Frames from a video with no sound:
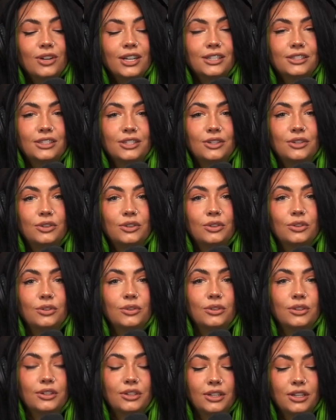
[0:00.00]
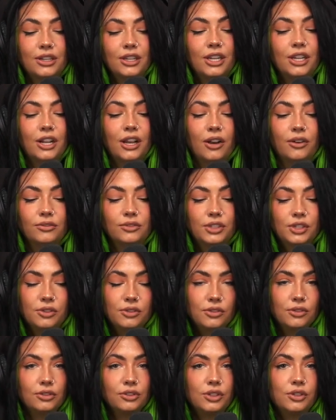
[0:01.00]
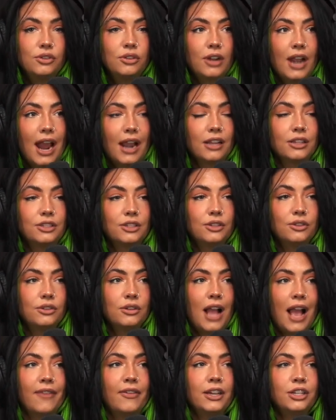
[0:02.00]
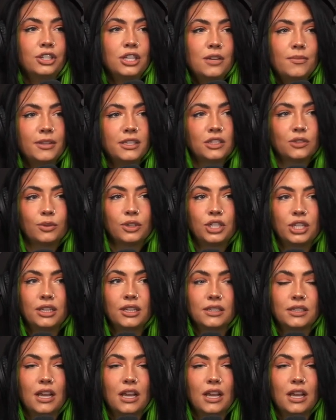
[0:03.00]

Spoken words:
going to, you know, do gratitude. I've actually been switching